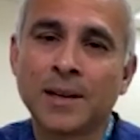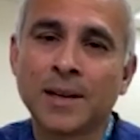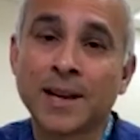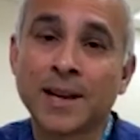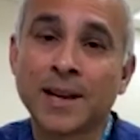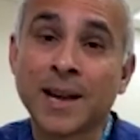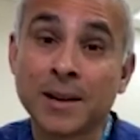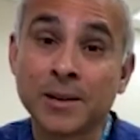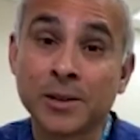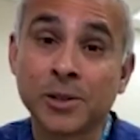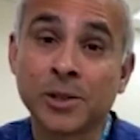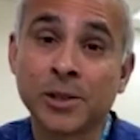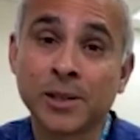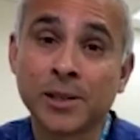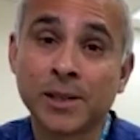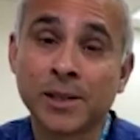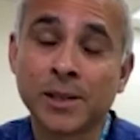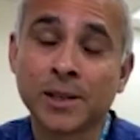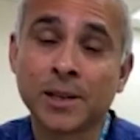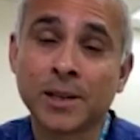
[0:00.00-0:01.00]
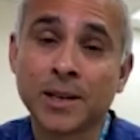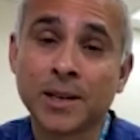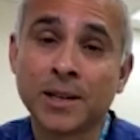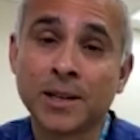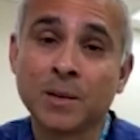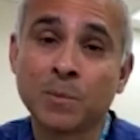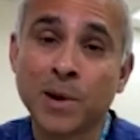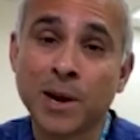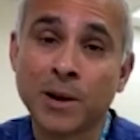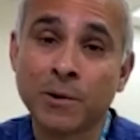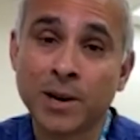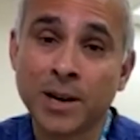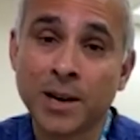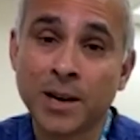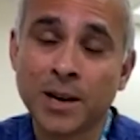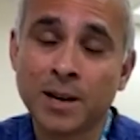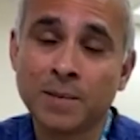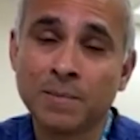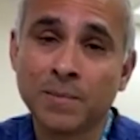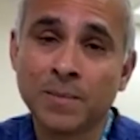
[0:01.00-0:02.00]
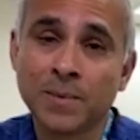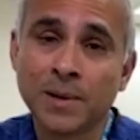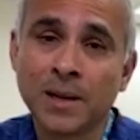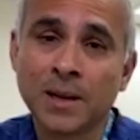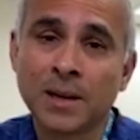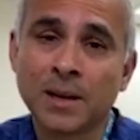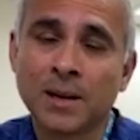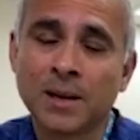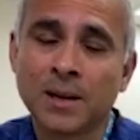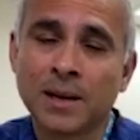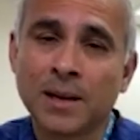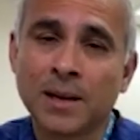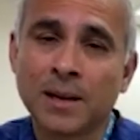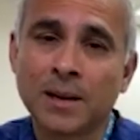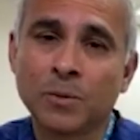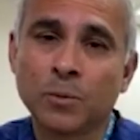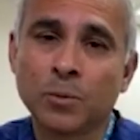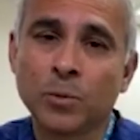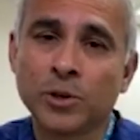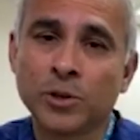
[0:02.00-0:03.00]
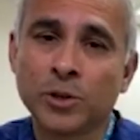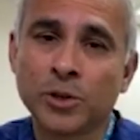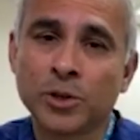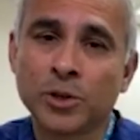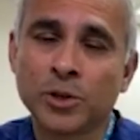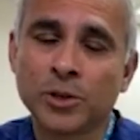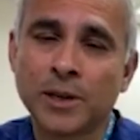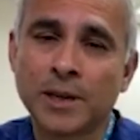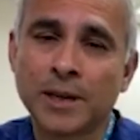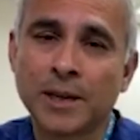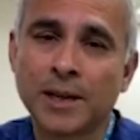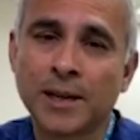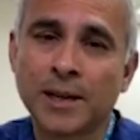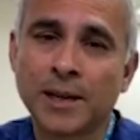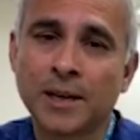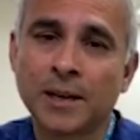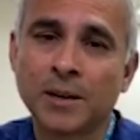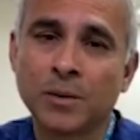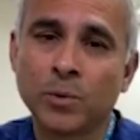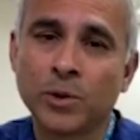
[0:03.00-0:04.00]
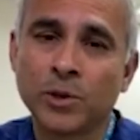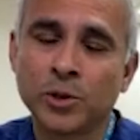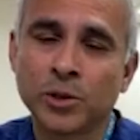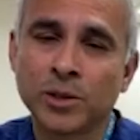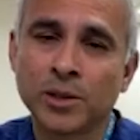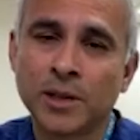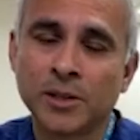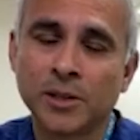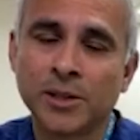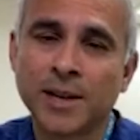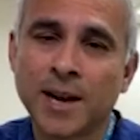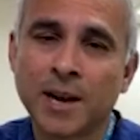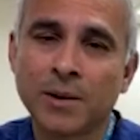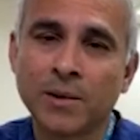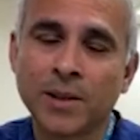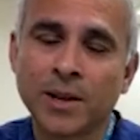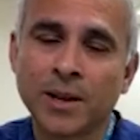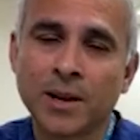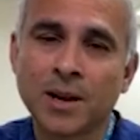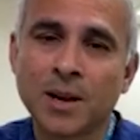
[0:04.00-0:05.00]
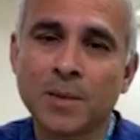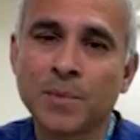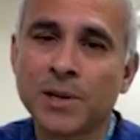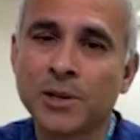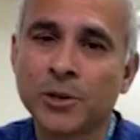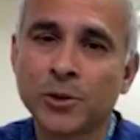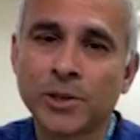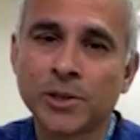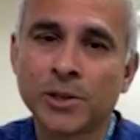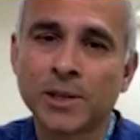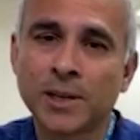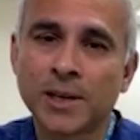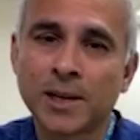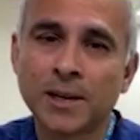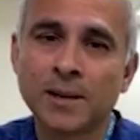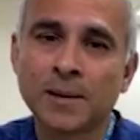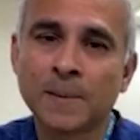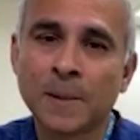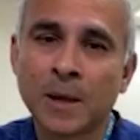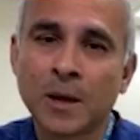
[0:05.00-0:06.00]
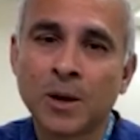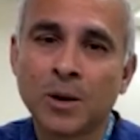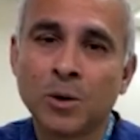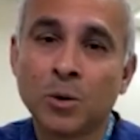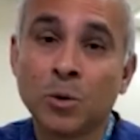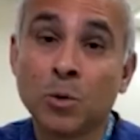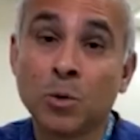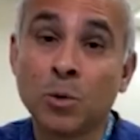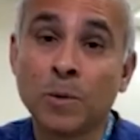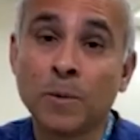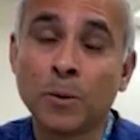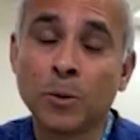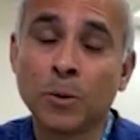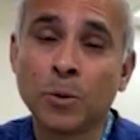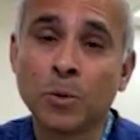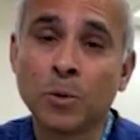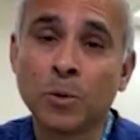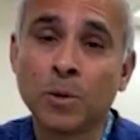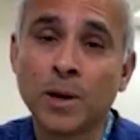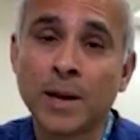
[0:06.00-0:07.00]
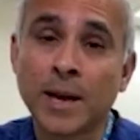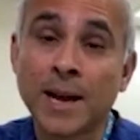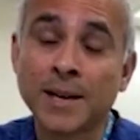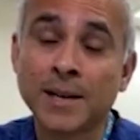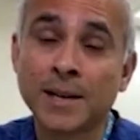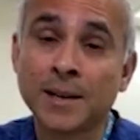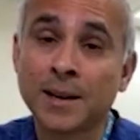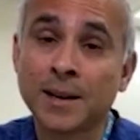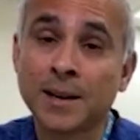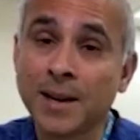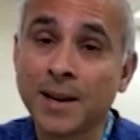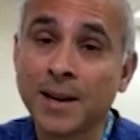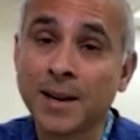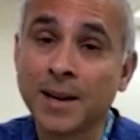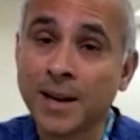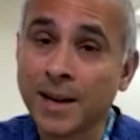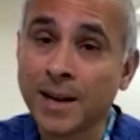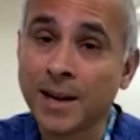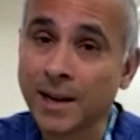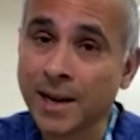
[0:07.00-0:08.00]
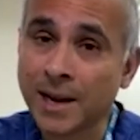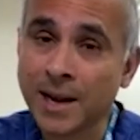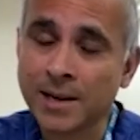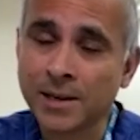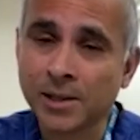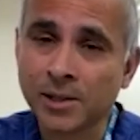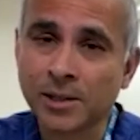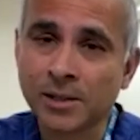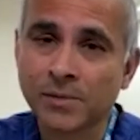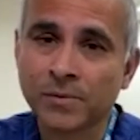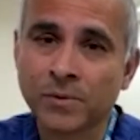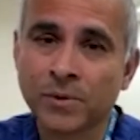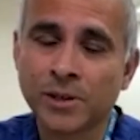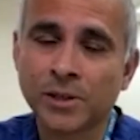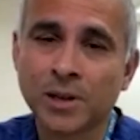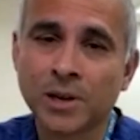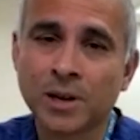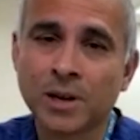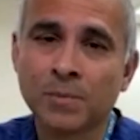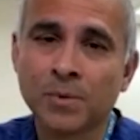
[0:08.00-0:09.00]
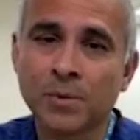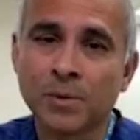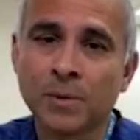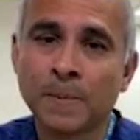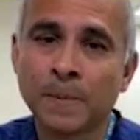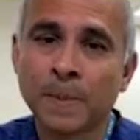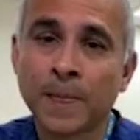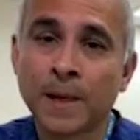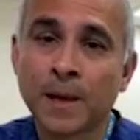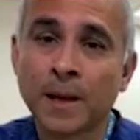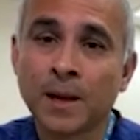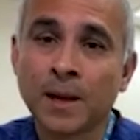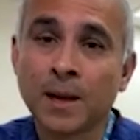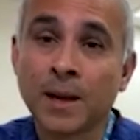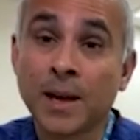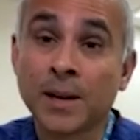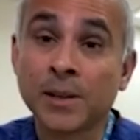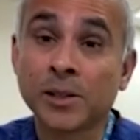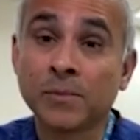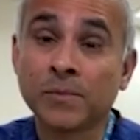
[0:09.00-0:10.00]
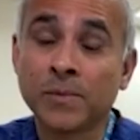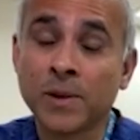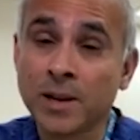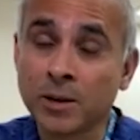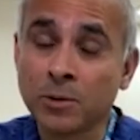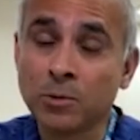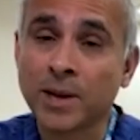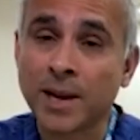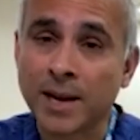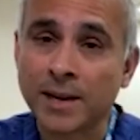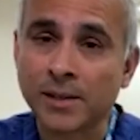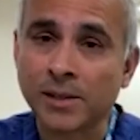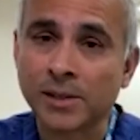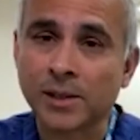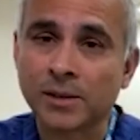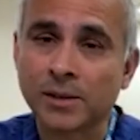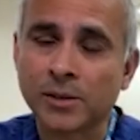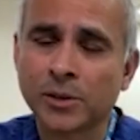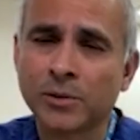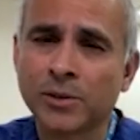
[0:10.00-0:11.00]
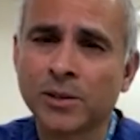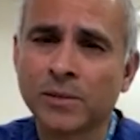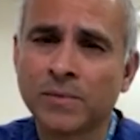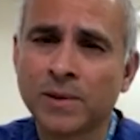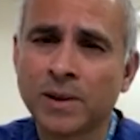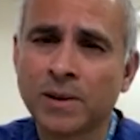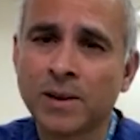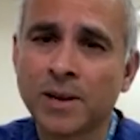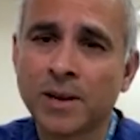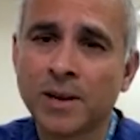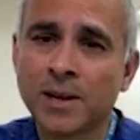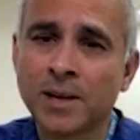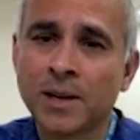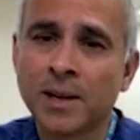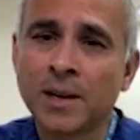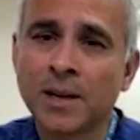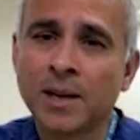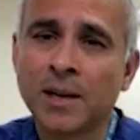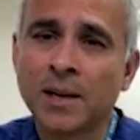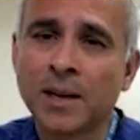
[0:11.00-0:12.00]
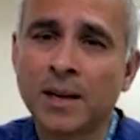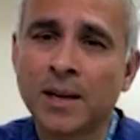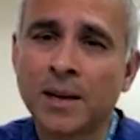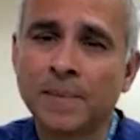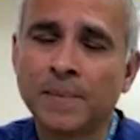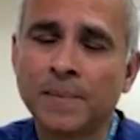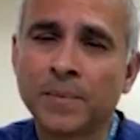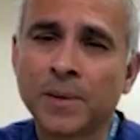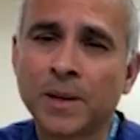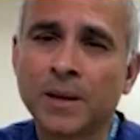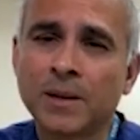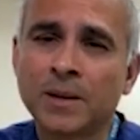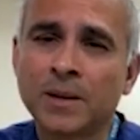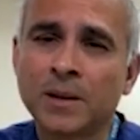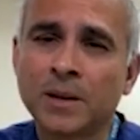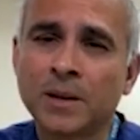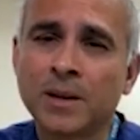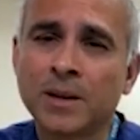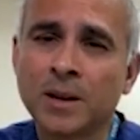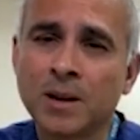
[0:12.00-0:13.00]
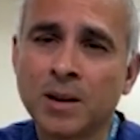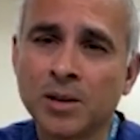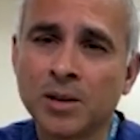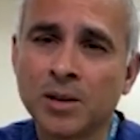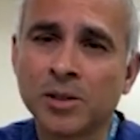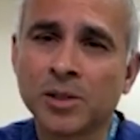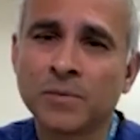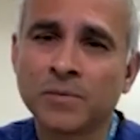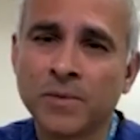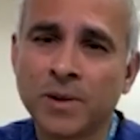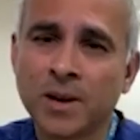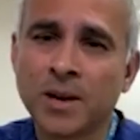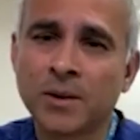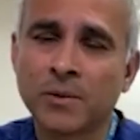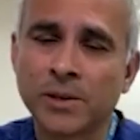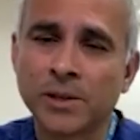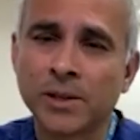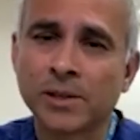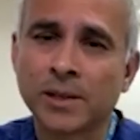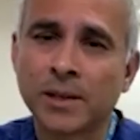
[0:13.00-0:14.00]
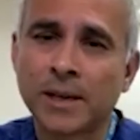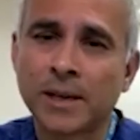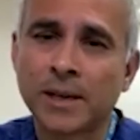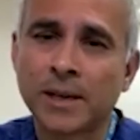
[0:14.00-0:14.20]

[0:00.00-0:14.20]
cancers in the perineum, which is the area that I'm interested in, or head and neck cancers, for example, and cervical cancer. So it's a very nasty virus